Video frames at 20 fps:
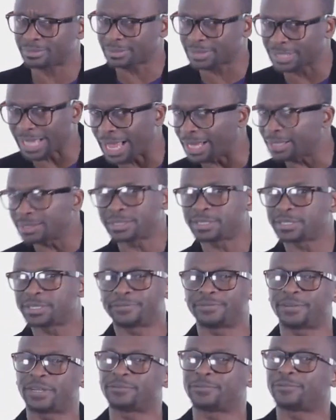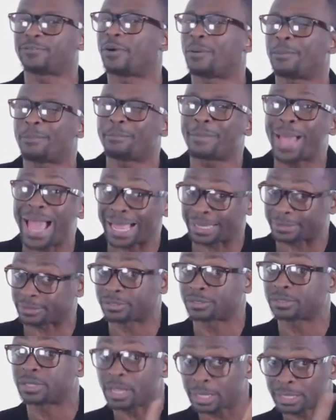kind of different from
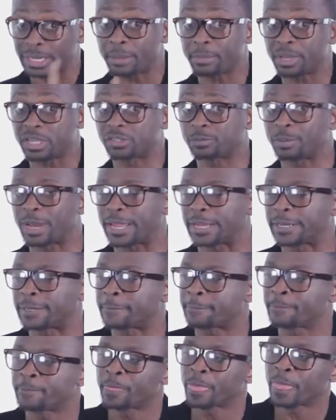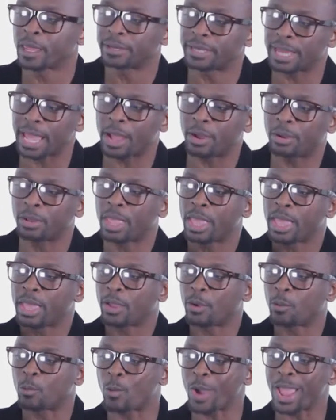math. Let me explain. Now,
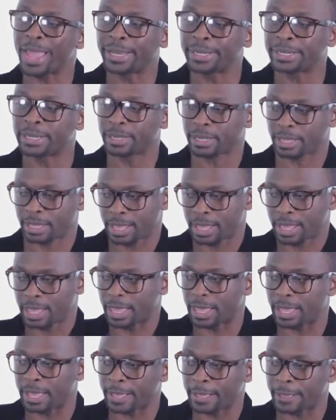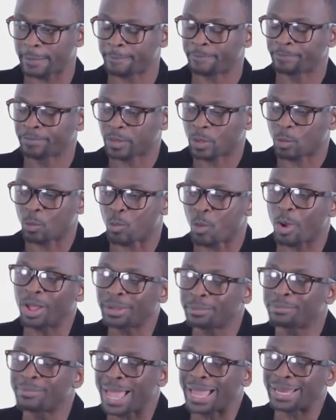when uh,
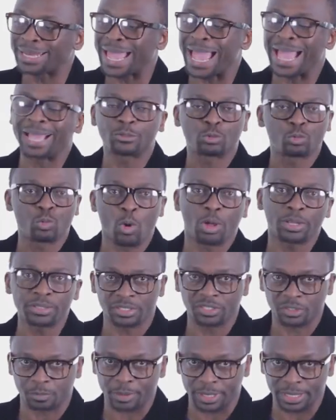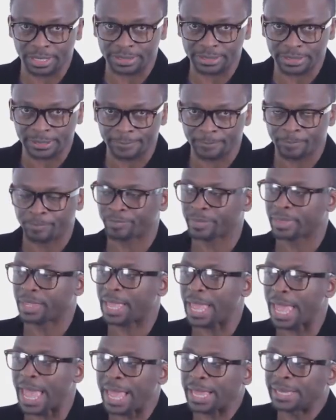one man has one spirit
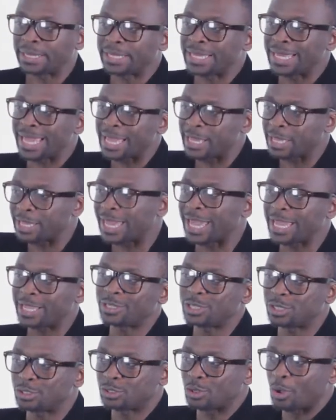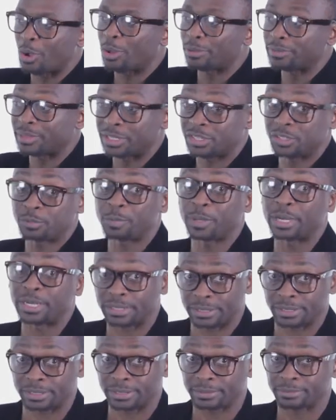and he engages other
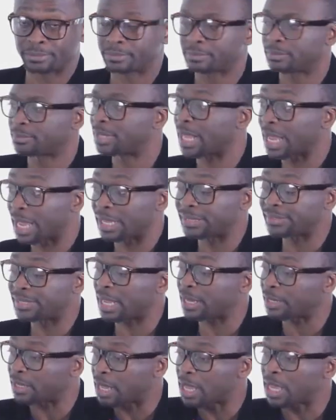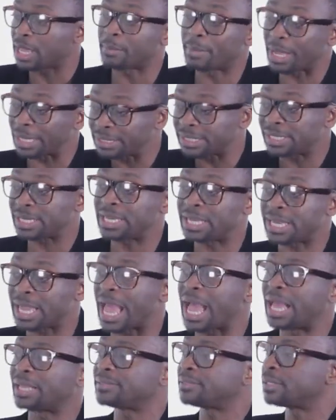spirits, like I said, imagine he
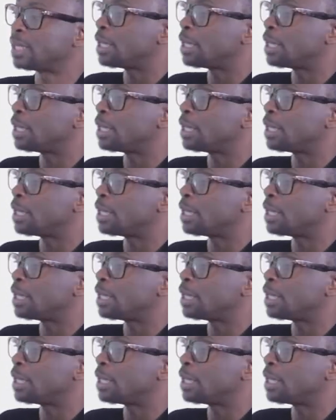has